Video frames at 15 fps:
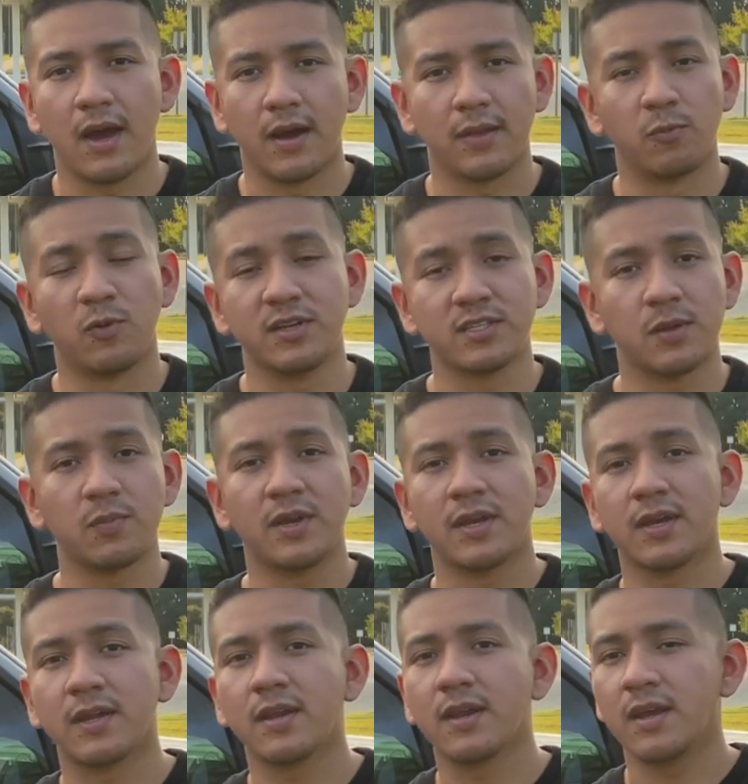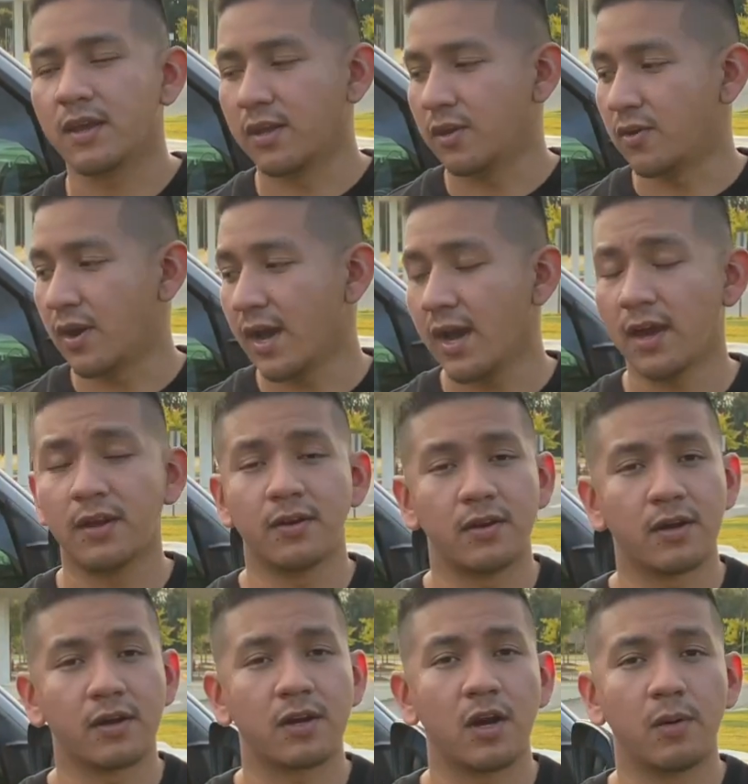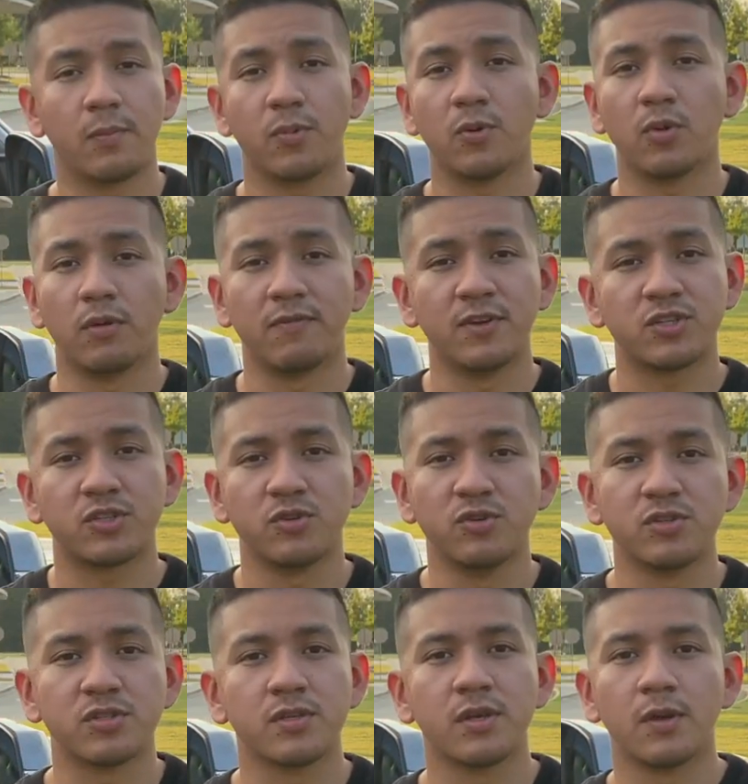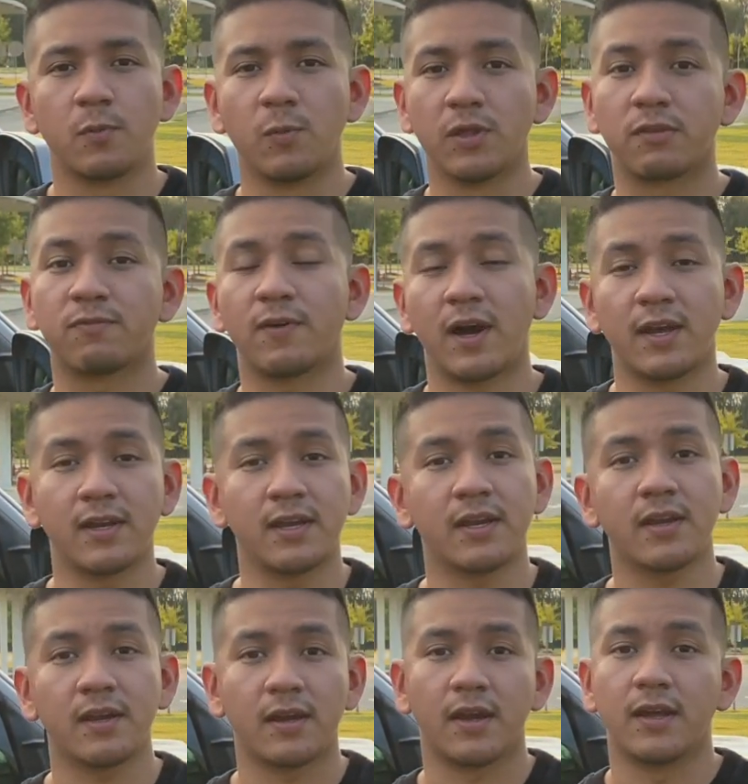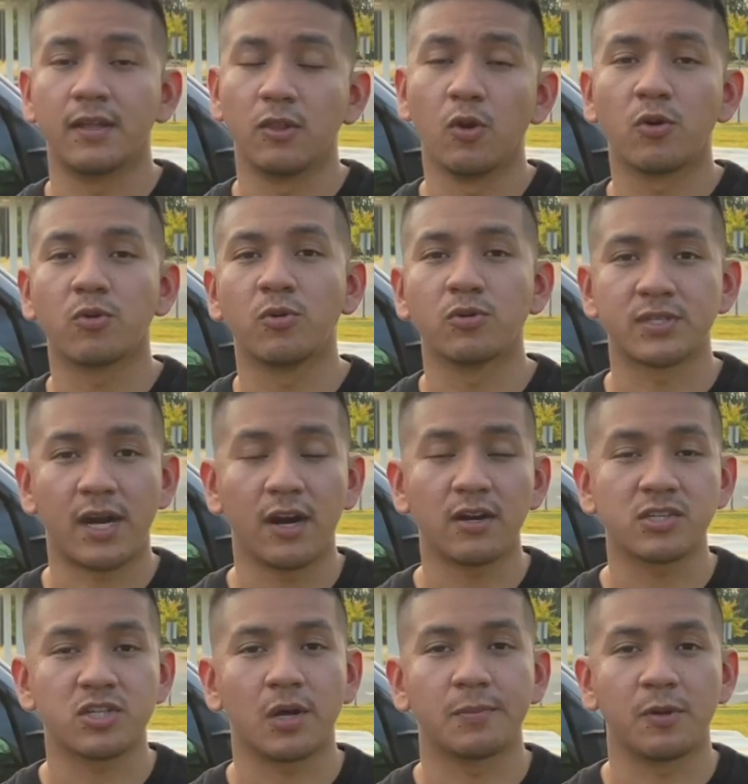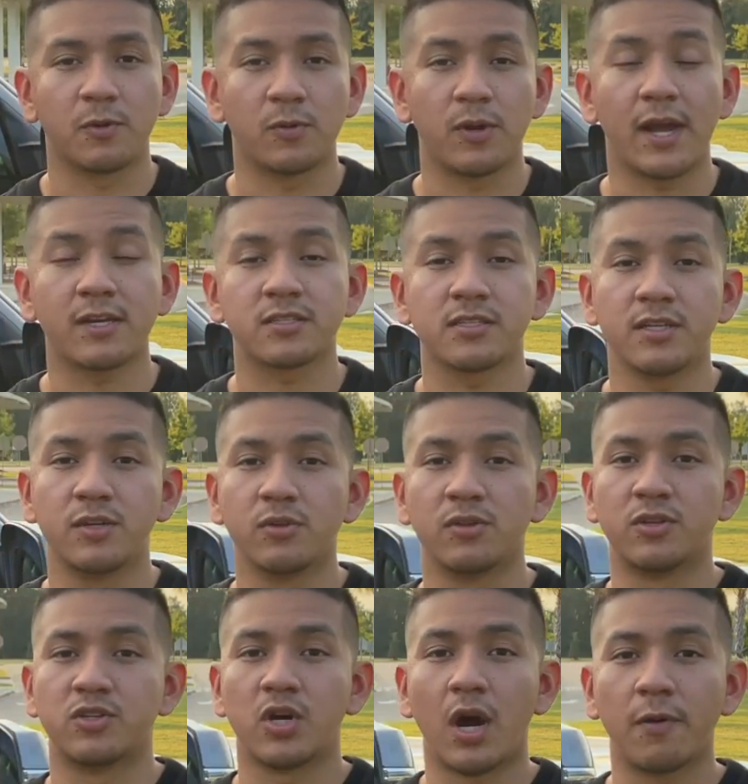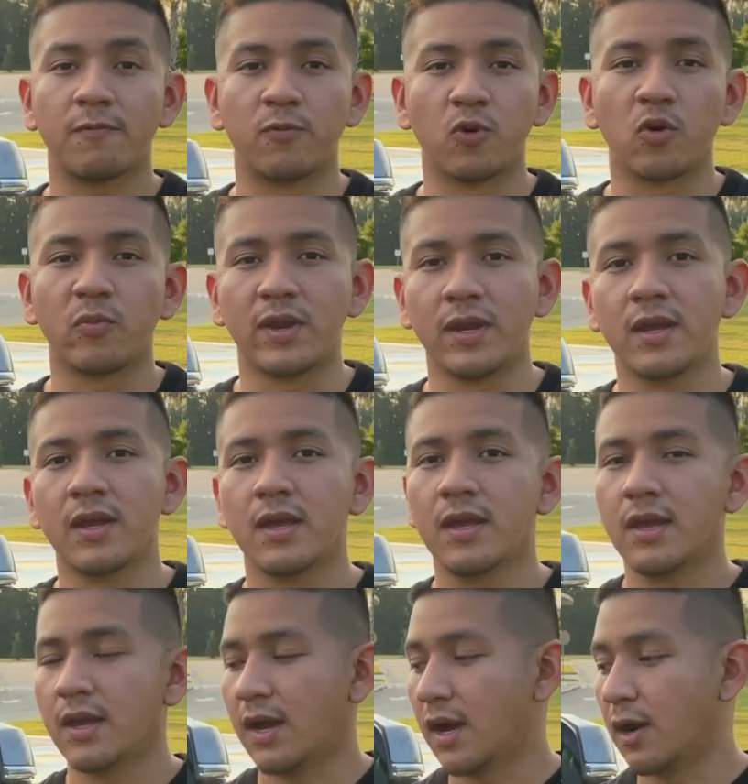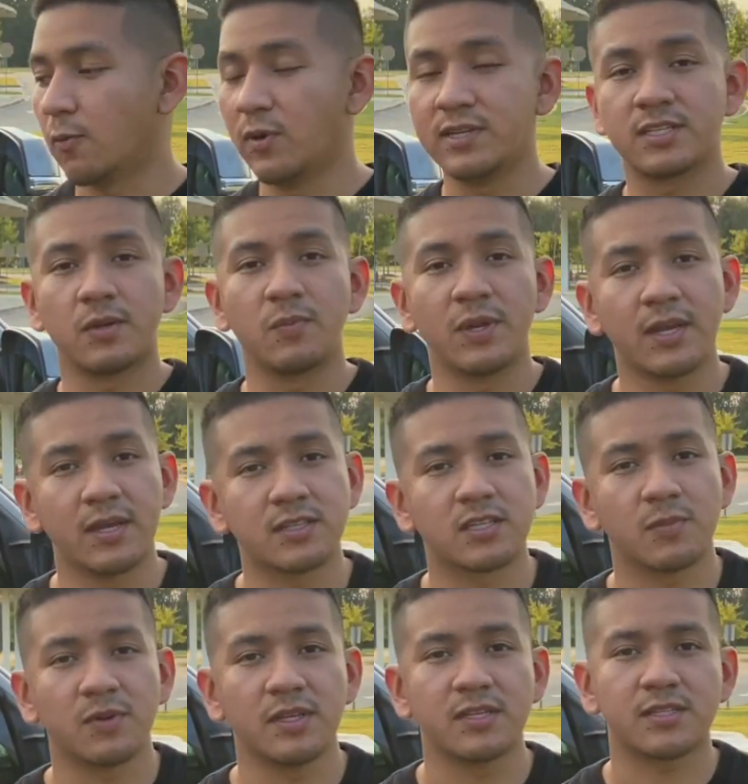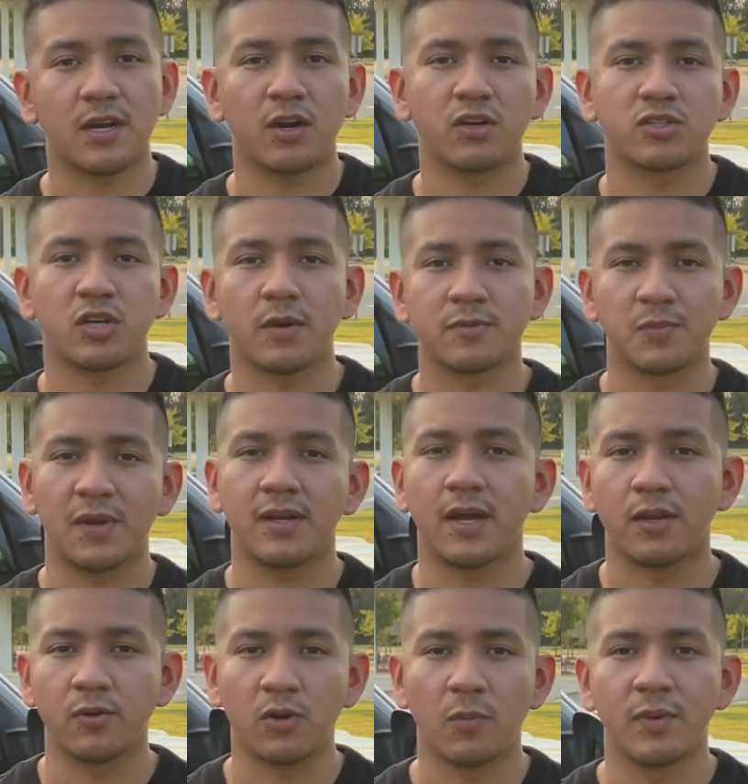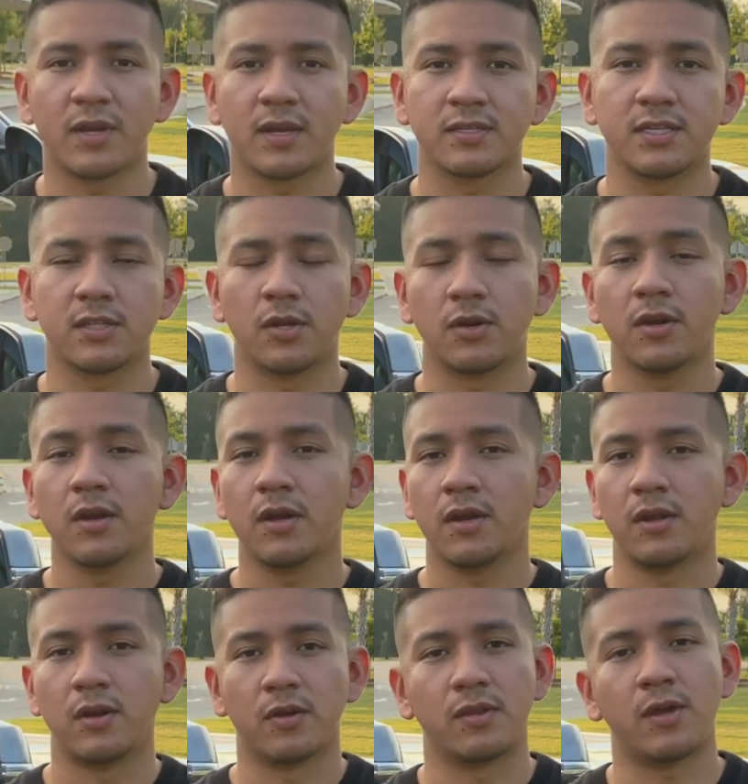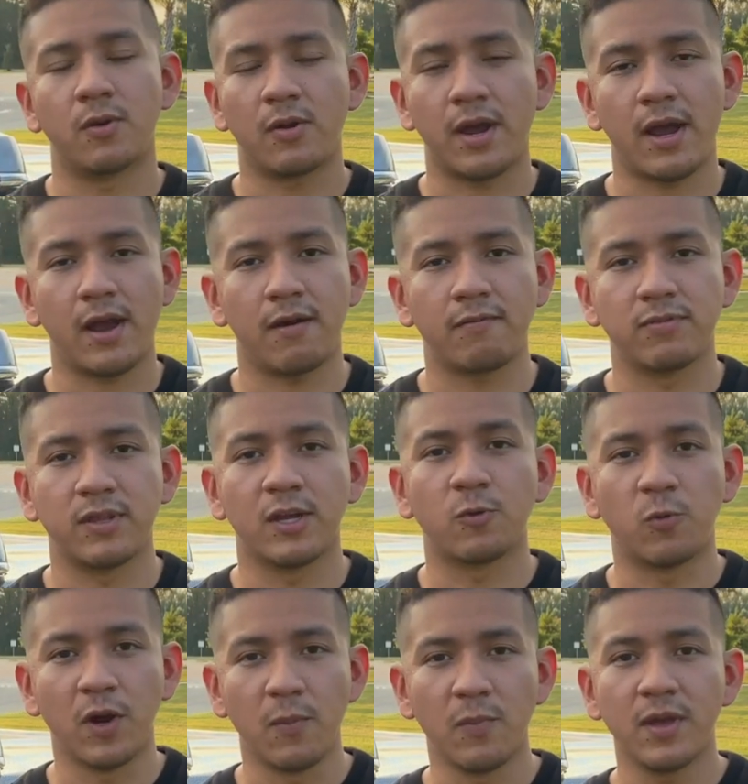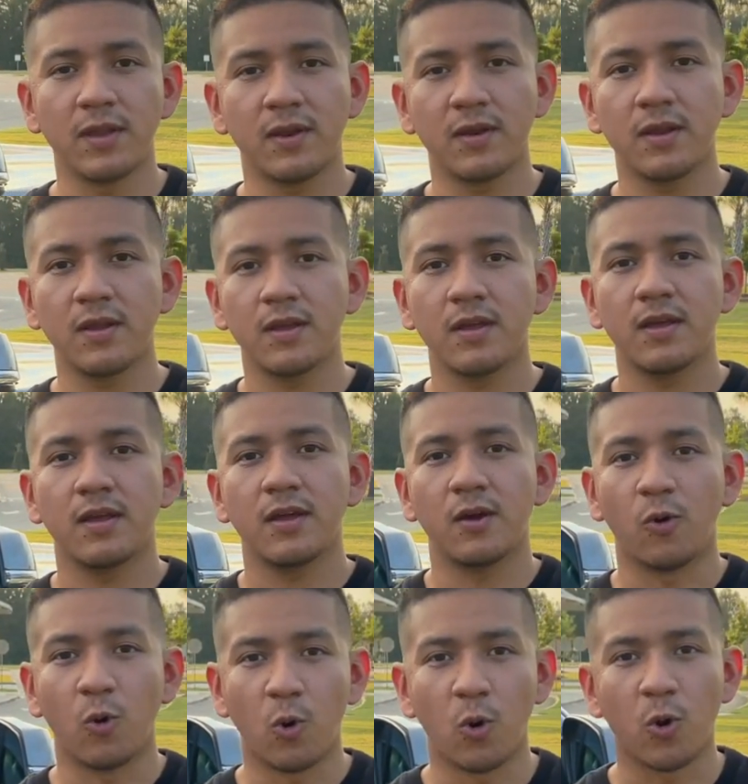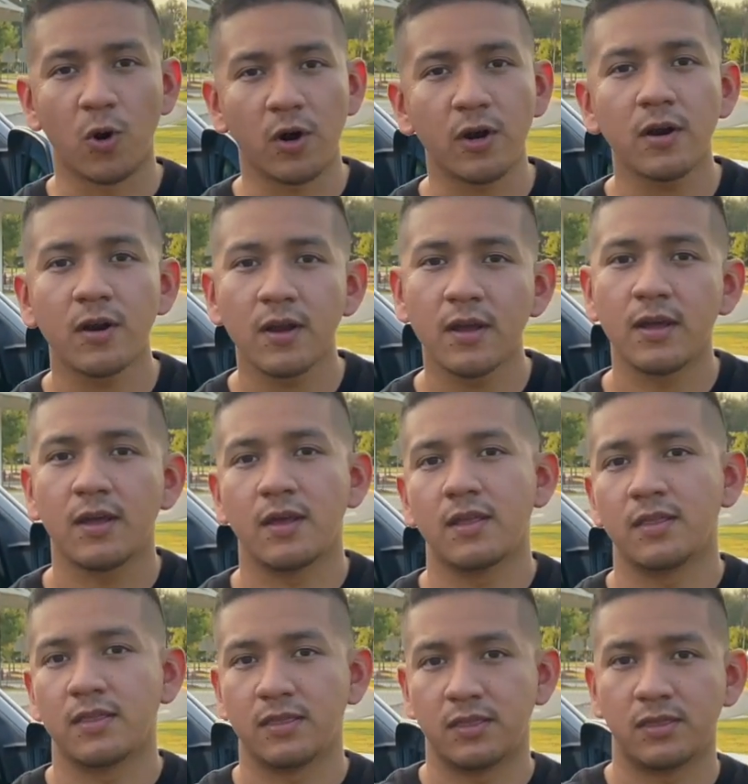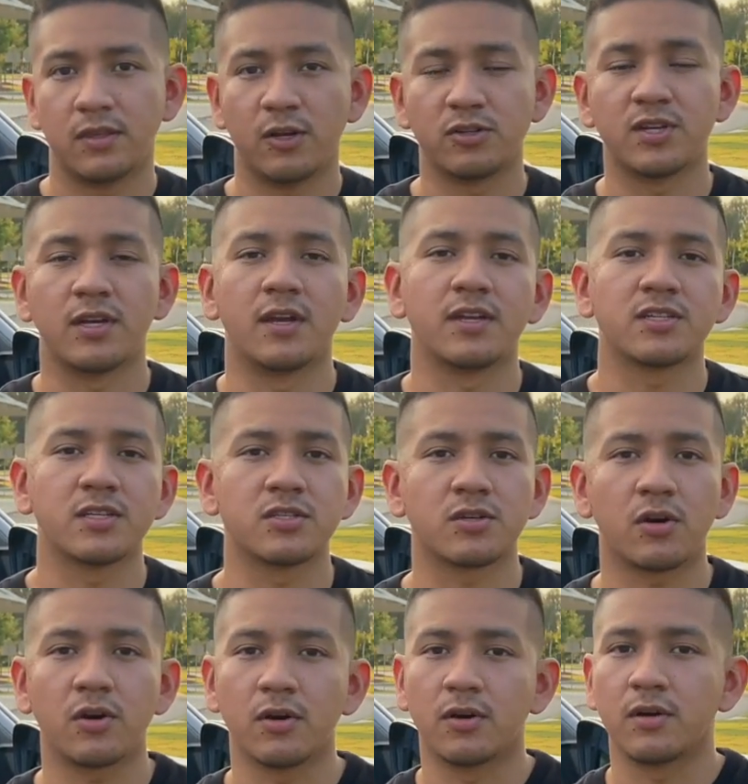Reason being, you know, I had a couple of issues with finding a local tire shop that would actually do the job for me. Reason being, some of these tire shops may not do it because either, you know, they don't have the equipment, or their technicians aren't,